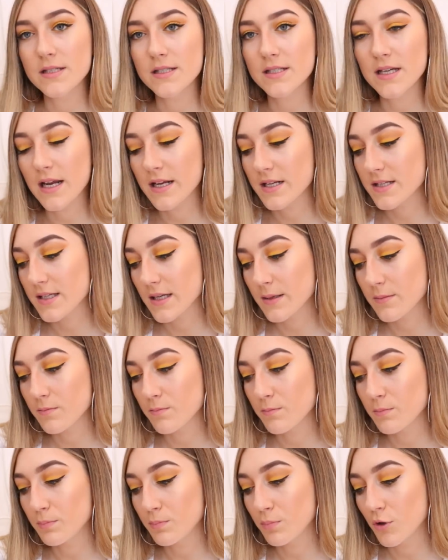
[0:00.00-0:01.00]
It's kind of just like
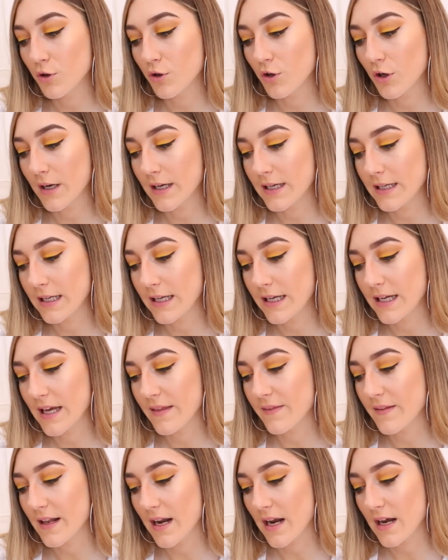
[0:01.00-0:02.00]
greeny,
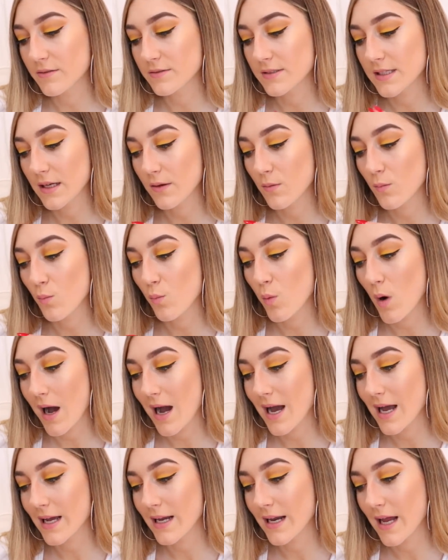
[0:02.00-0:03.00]
and then I was like
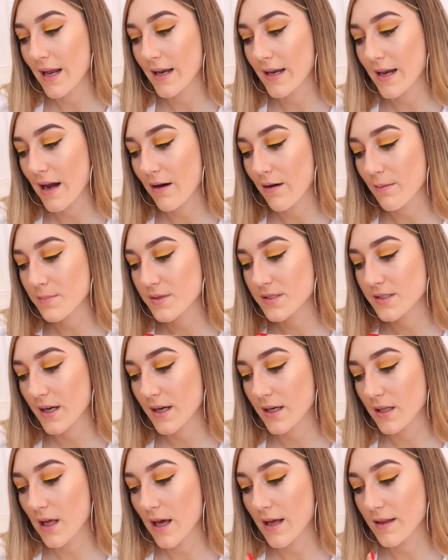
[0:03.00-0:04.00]
white, and now I'm just
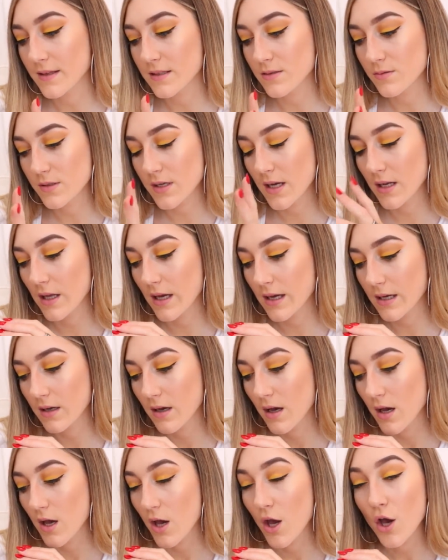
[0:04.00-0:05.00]
kind of like, this was kind of like
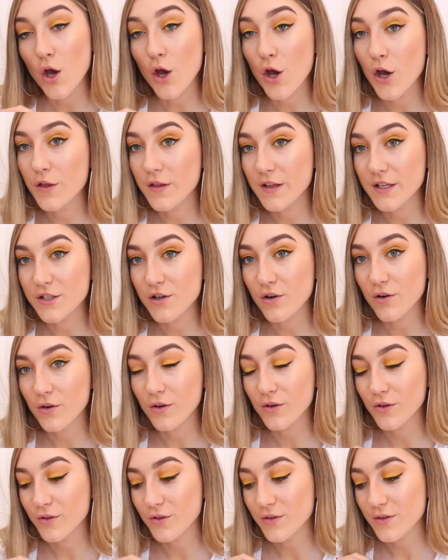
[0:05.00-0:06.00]
earthy
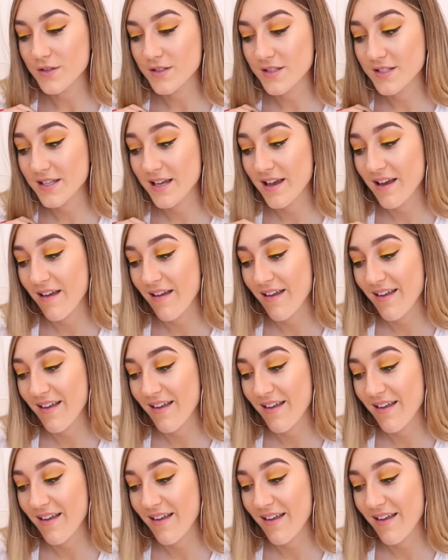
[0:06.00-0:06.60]
tones.